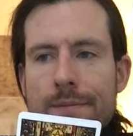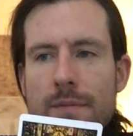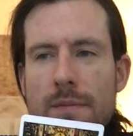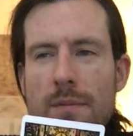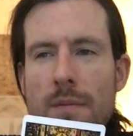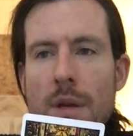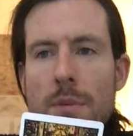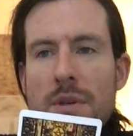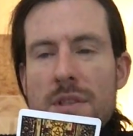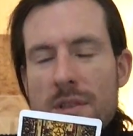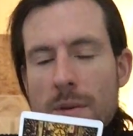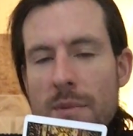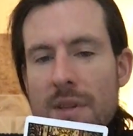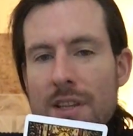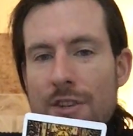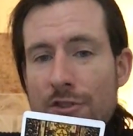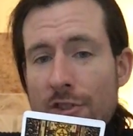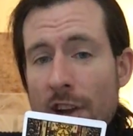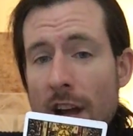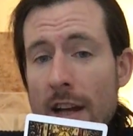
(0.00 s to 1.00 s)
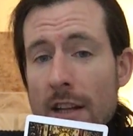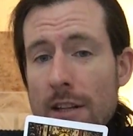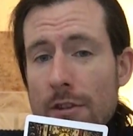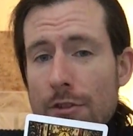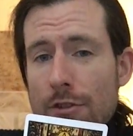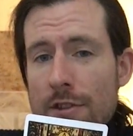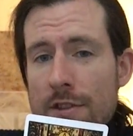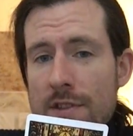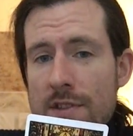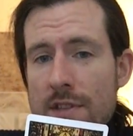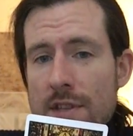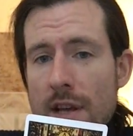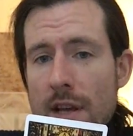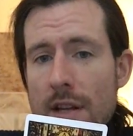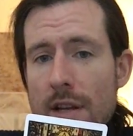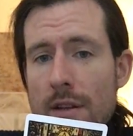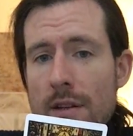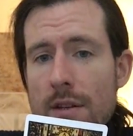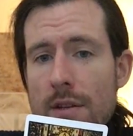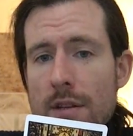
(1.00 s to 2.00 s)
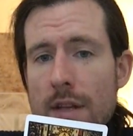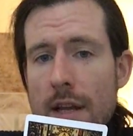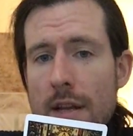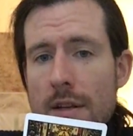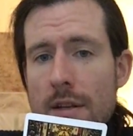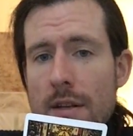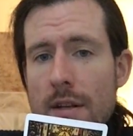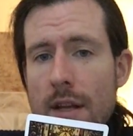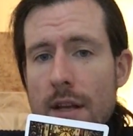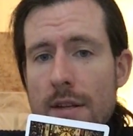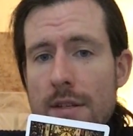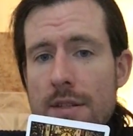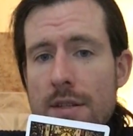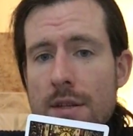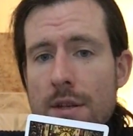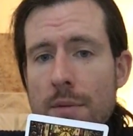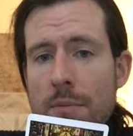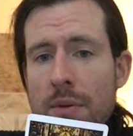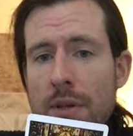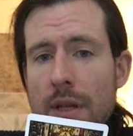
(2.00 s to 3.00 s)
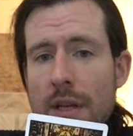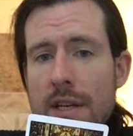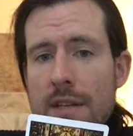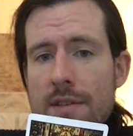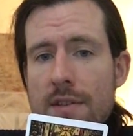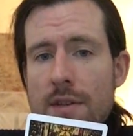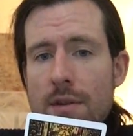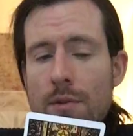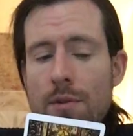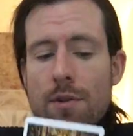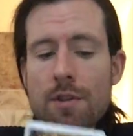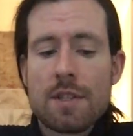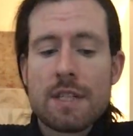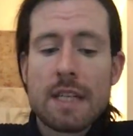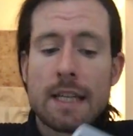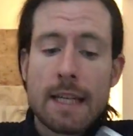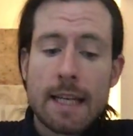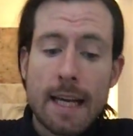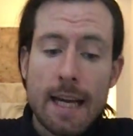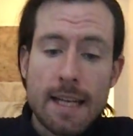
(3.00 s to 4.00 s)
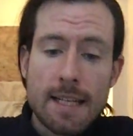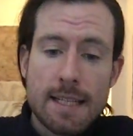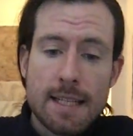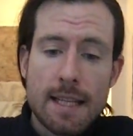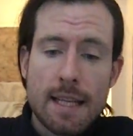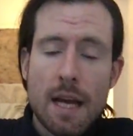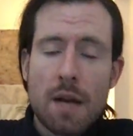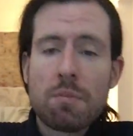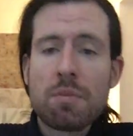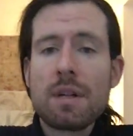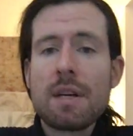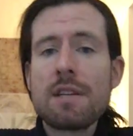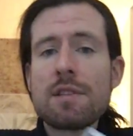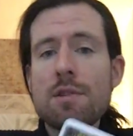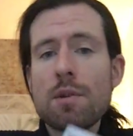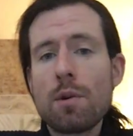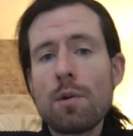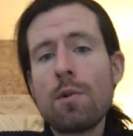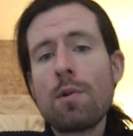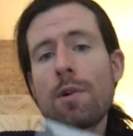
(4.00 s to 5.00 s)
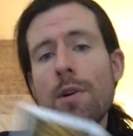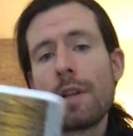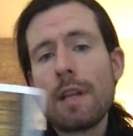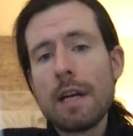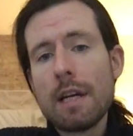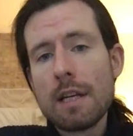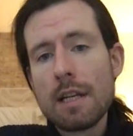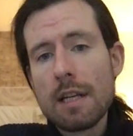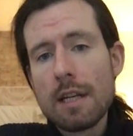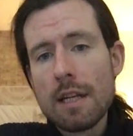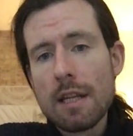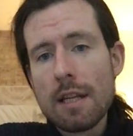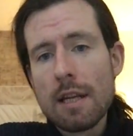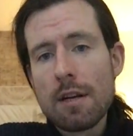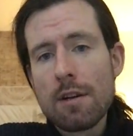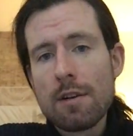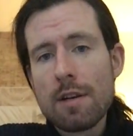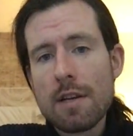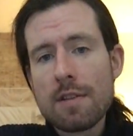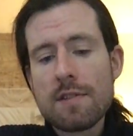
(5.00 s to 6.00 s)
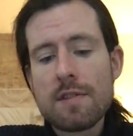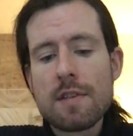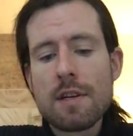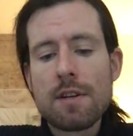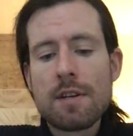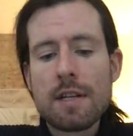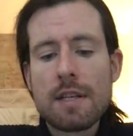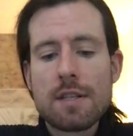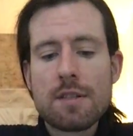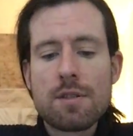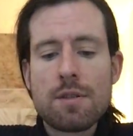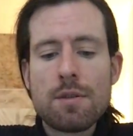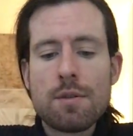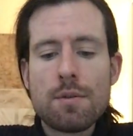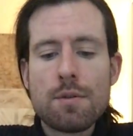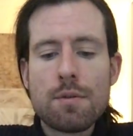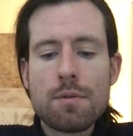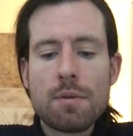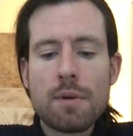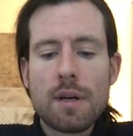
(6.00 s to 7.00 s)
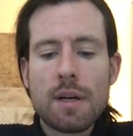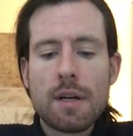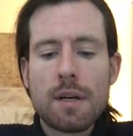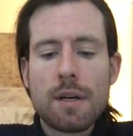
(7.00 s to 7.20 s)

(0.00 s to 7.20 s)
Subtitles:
maybe some of the challenges that took place in order to get to that place, or that are necessary to